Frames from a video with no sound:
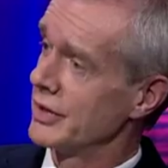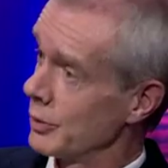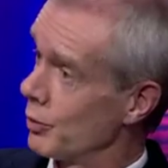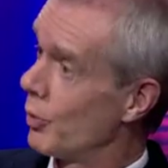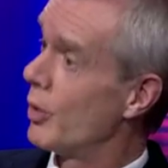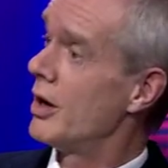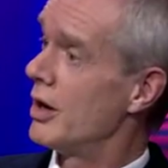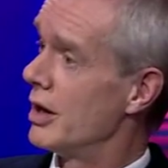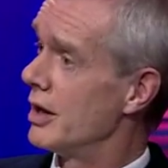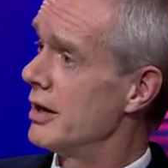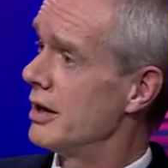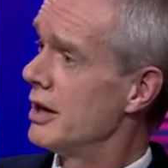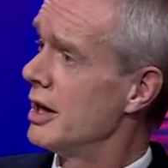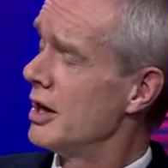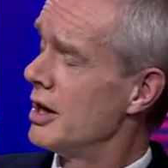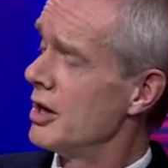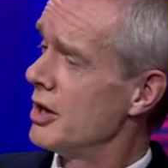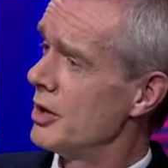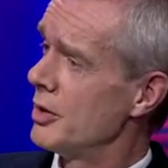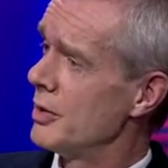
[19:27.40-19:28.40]
one
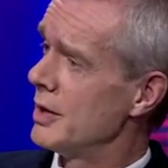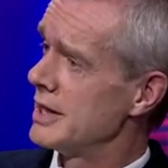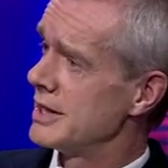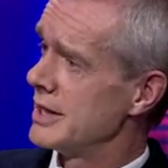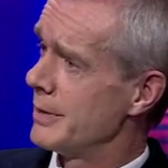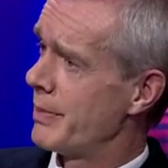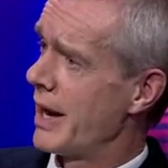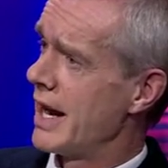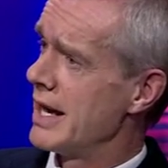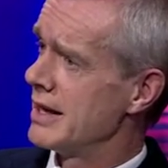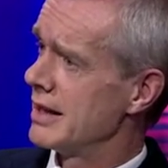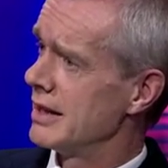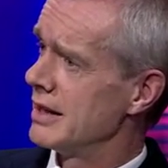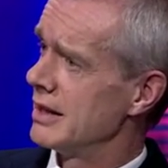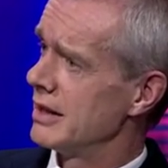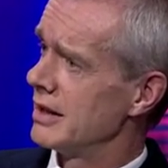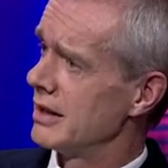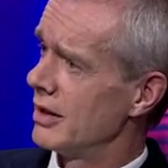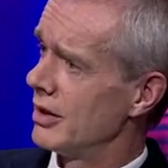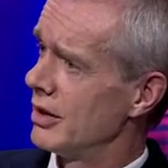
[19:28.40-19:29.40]
who is
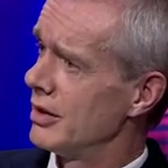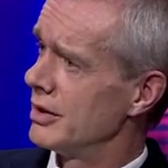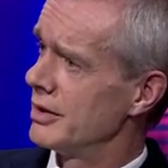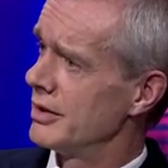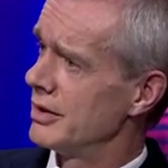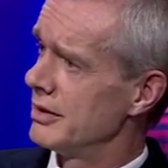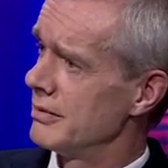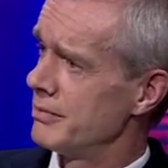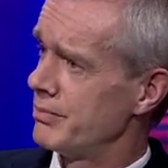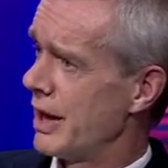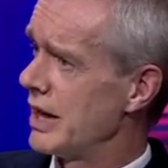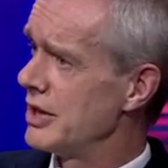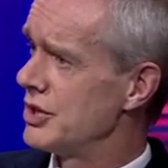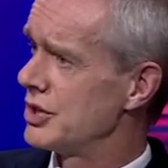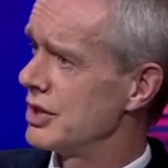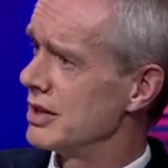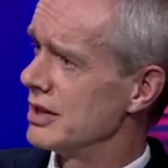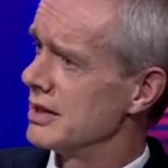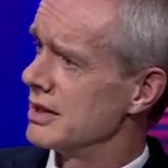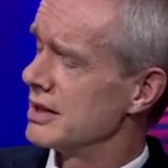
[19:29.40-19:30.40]
dependent on
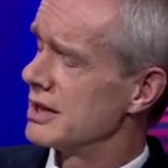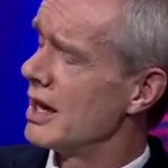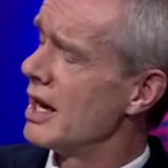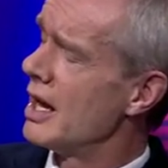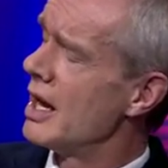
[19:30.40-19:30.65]
pensions.